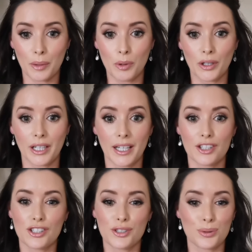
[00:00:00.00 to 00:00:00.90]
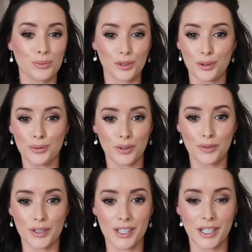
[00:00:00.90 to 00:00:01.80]
the morning, and just don't run over
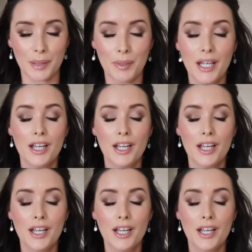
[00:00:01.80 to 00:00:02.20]
for time.